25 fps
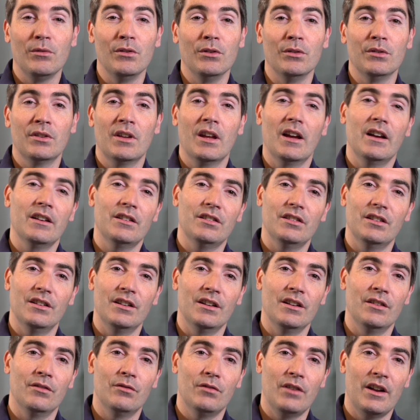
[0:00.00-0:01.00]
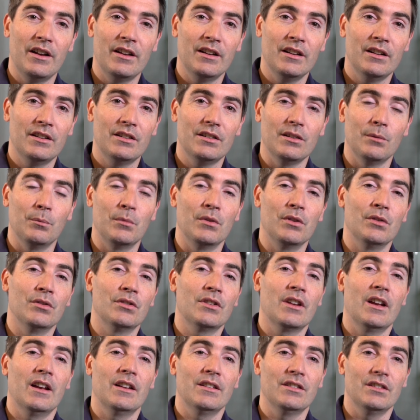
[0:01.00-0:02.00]
we used caching in Redis, and we used
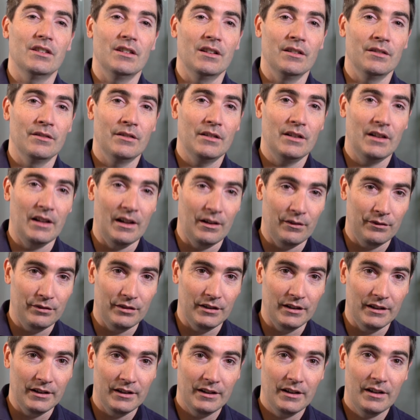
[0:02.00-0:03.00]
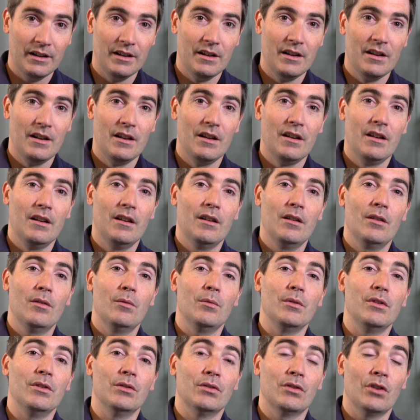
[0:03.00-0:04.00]
caching in Cloudflare.
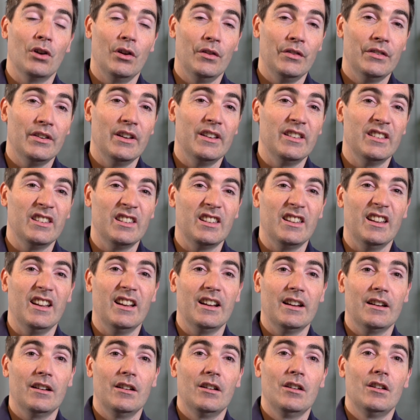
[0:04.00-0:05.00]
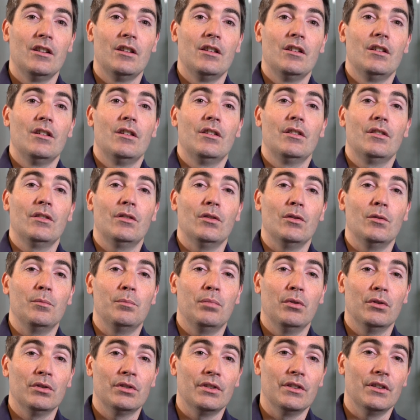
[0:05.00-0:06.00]
We used Content Stack to
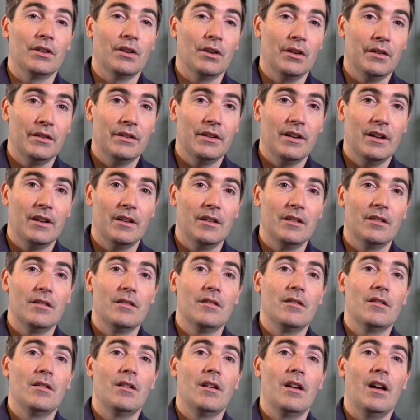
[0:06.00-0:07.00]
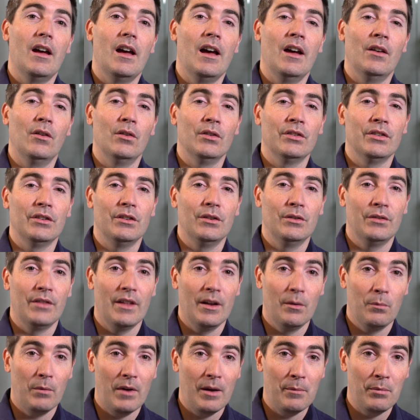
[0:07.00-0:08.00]
push the content and also use
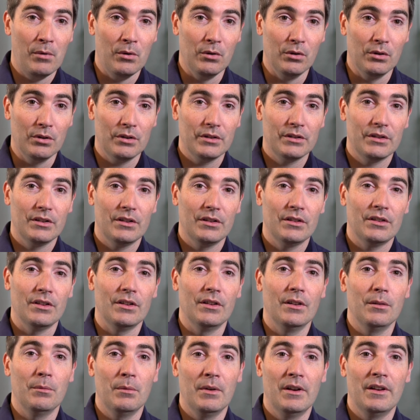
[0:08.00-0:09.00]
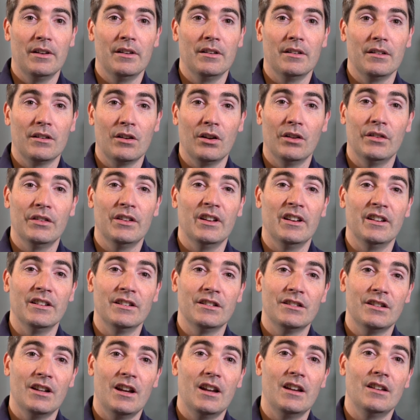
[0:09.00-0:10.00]
their webhooks so that when content is
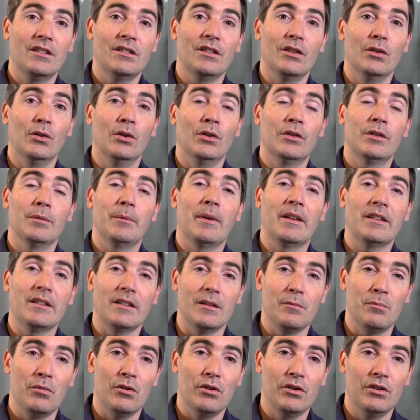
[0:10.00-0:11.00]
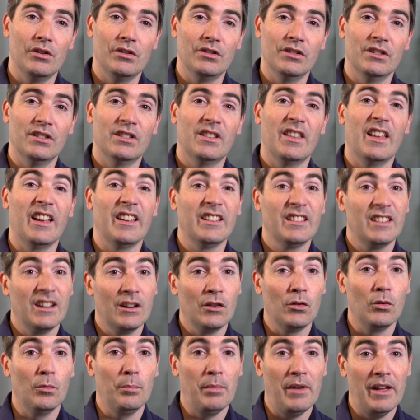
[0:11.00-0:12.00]
changed, it automatically purges that
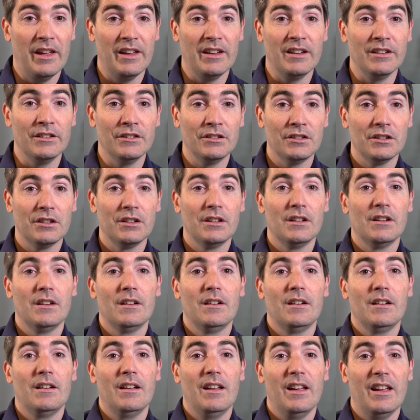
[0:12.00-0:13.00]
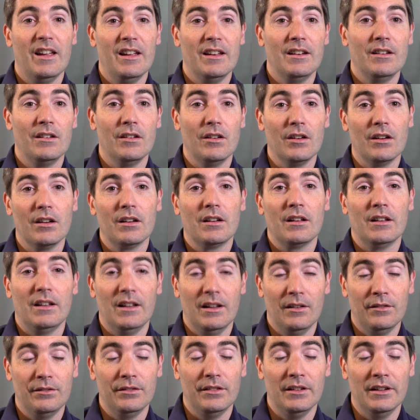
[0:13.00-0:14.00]
single page in
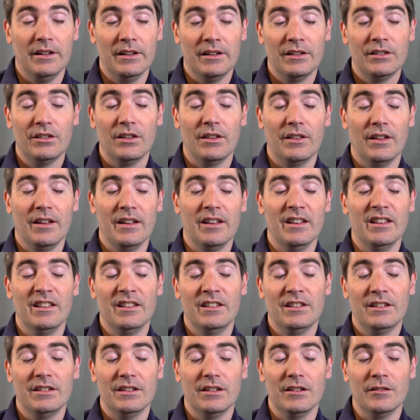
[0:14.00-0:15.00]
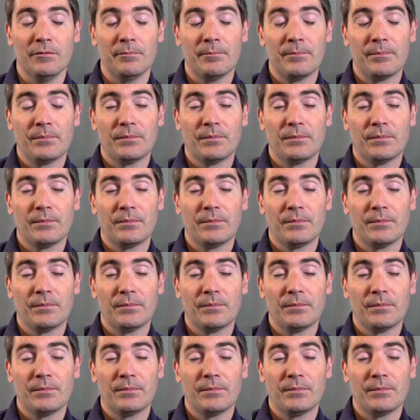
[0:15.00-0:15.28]
Cloudflare so that it is seen.